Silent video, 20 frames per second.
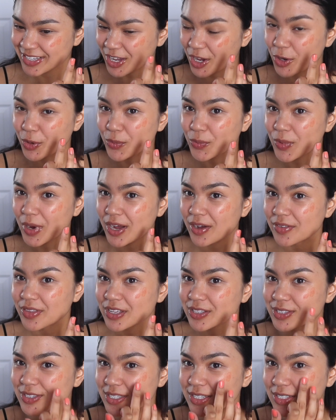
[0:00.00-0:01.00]
Oh wow,
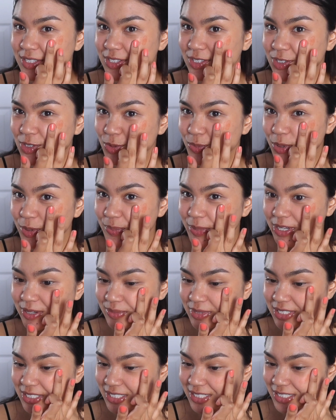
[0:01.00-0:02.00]
that's like super
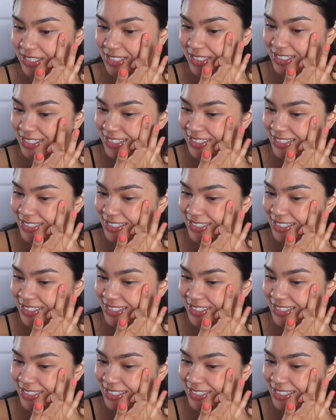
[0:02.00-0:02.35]
pigmented.